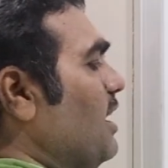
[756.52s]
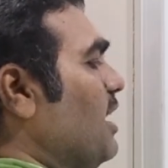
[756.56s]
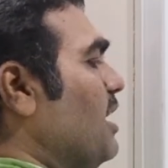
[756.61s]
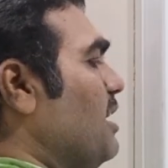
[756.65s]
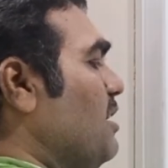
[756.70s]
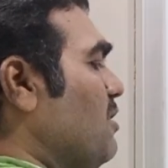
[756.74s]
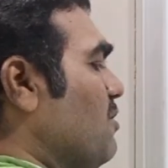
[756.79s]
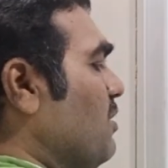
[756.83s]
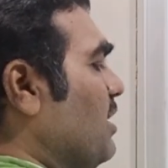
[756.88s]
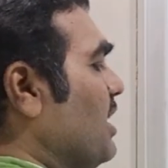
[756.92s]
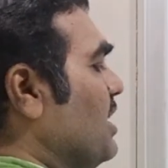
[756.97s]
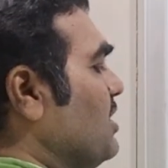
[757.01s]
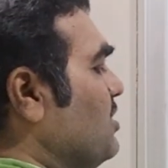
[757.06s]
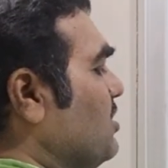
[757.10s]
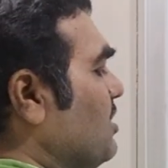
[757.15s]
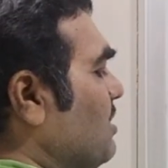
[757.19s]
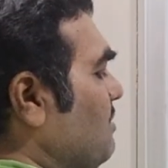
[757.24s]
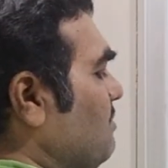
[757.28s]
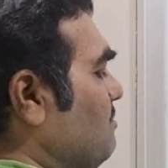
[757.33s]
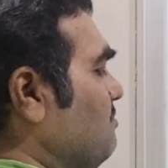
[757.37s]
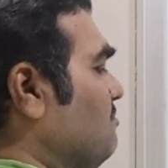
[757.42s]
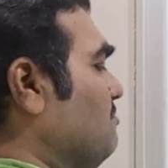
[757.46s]
And
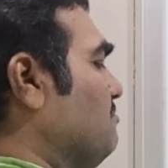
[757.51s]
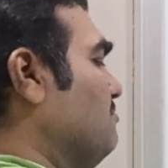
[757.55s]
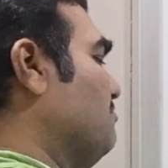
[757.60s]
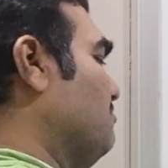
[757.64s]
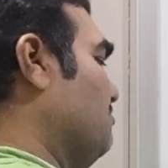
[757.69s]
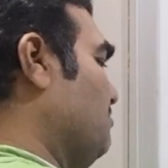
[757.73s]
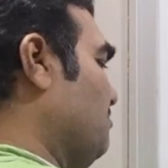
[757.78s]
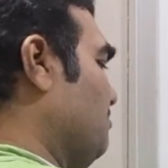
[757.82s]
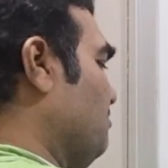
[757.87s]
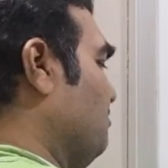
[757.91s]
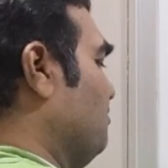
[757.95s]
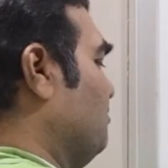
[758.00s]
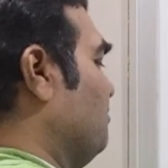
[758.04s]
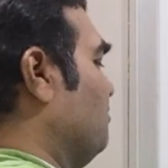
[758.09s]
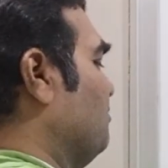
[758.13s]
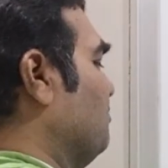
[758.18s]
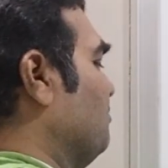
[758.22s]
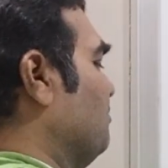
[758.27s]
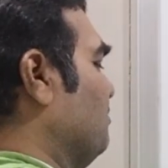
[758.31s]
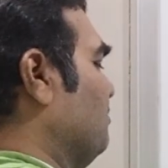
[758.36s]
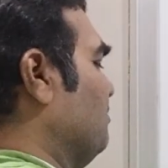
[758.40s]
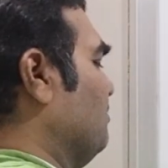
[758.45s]
location,
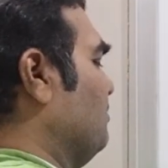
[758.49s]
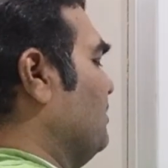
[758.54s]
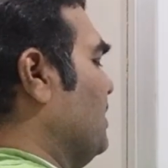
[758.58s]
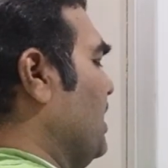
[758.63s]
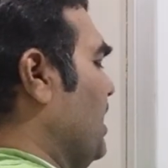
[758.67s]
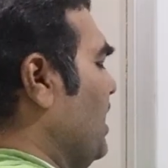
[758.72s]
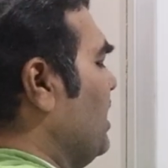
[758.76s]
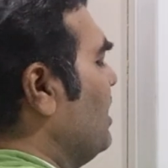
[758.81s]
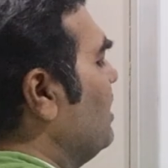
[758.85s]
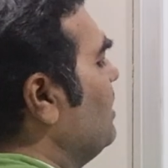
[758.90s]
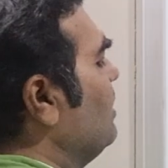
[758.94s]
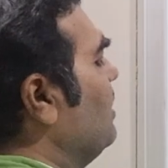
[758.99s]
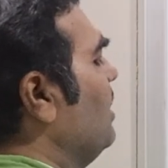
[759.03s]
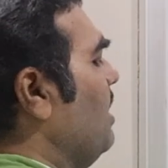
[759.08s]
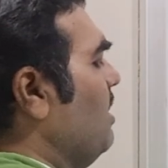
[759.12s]
here and